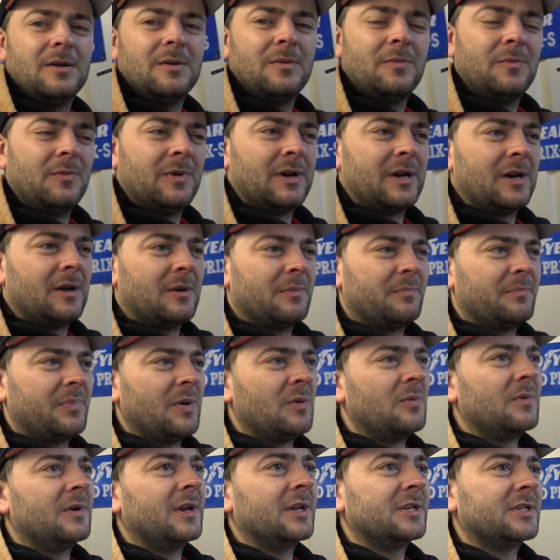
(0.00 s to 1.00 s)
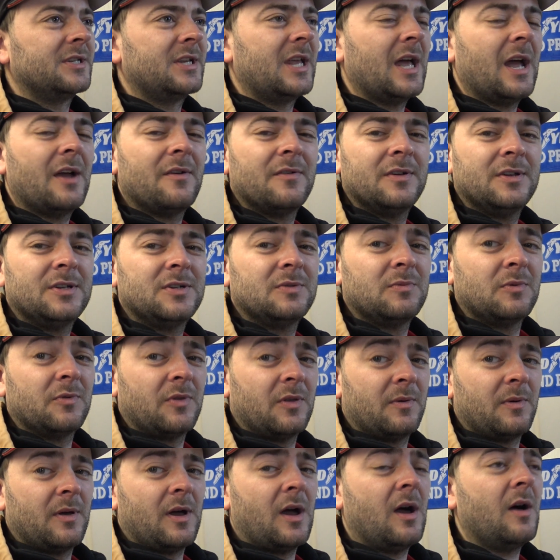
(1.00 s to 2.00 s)
when I built this garage, well,
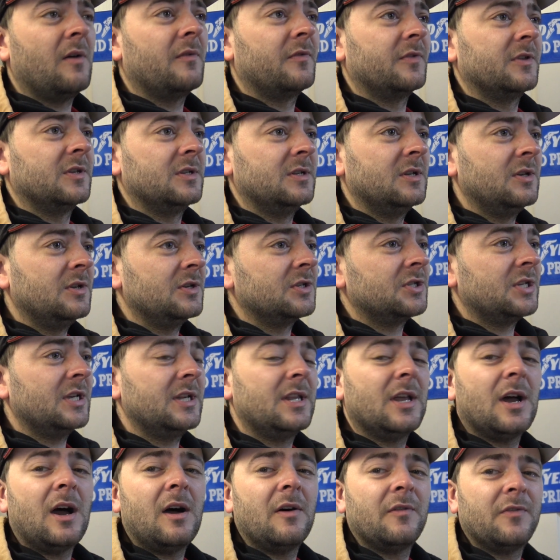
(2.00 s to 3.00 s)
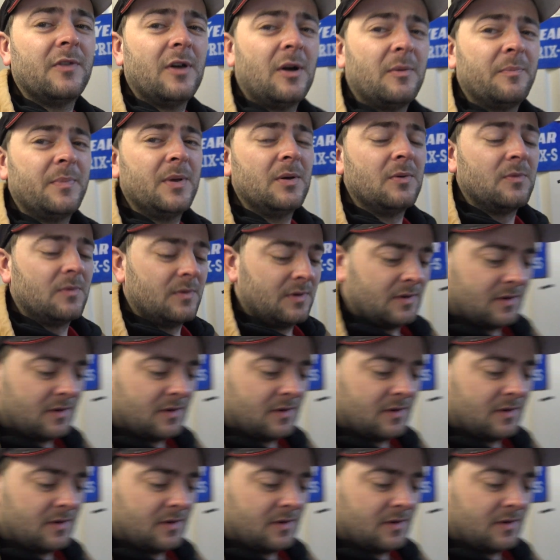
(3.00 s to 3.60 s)
the half of it, you can see the half that I built.